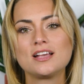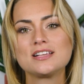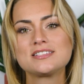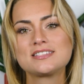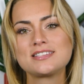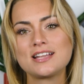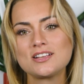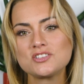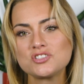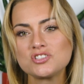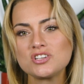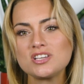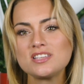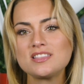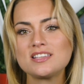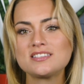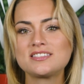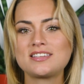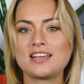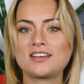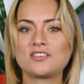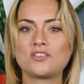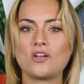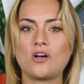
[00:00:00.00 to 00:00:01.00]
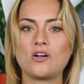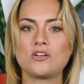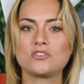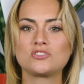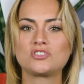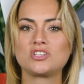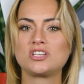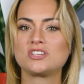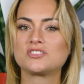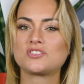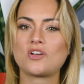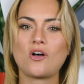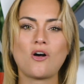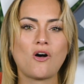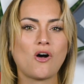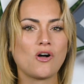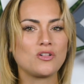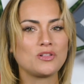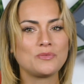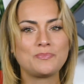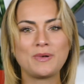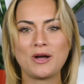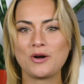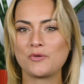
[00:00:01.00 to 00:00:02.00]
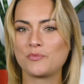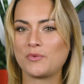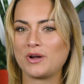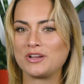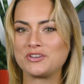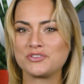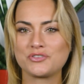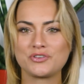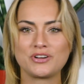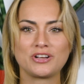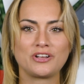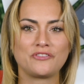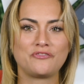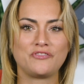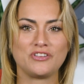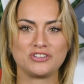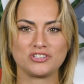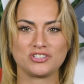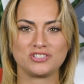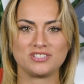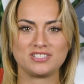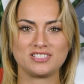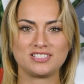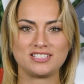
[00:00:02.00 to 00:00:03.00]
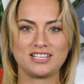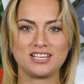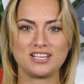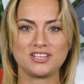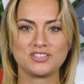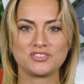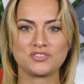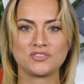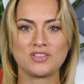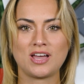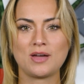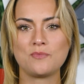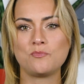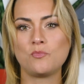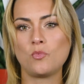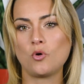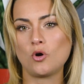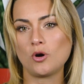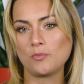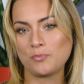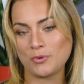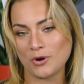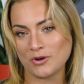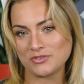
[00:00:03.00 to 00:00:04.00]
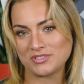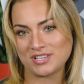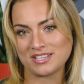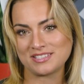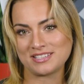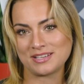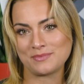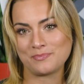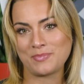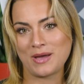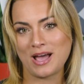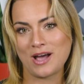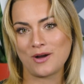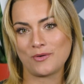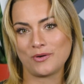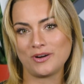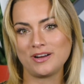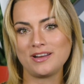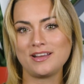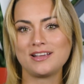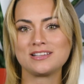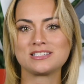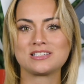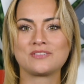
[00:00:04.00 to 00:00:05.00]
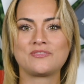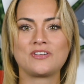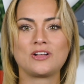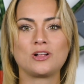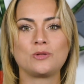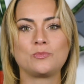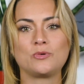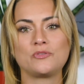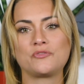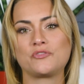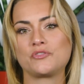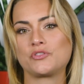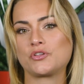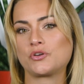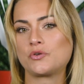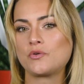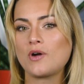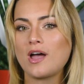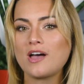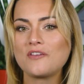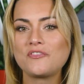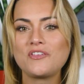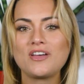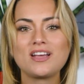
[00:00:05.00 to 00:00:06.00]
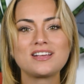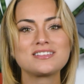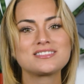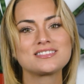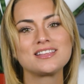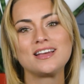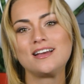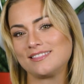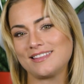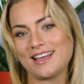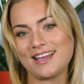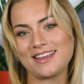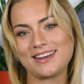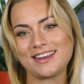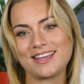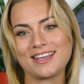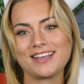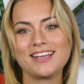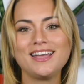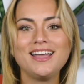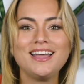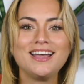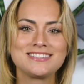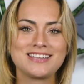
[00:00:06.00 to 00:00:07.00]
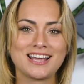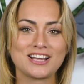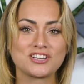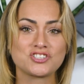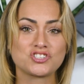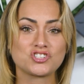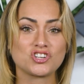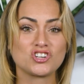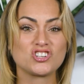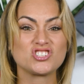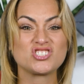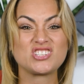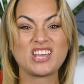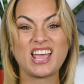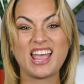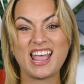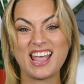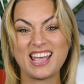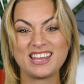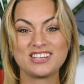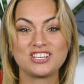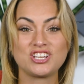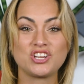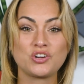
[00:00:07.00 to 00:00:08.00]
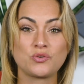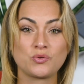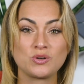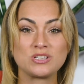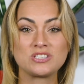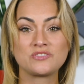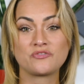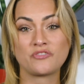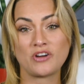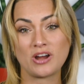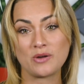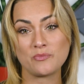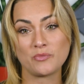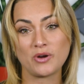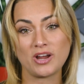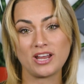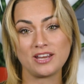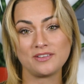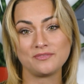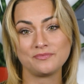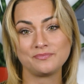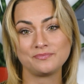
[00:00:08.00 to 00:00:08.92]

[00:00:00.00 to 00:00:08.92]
Essentially, this technology is all about rendering efficiency so that more processing power is available for the graphics, lighting, textures, and increased frame rate.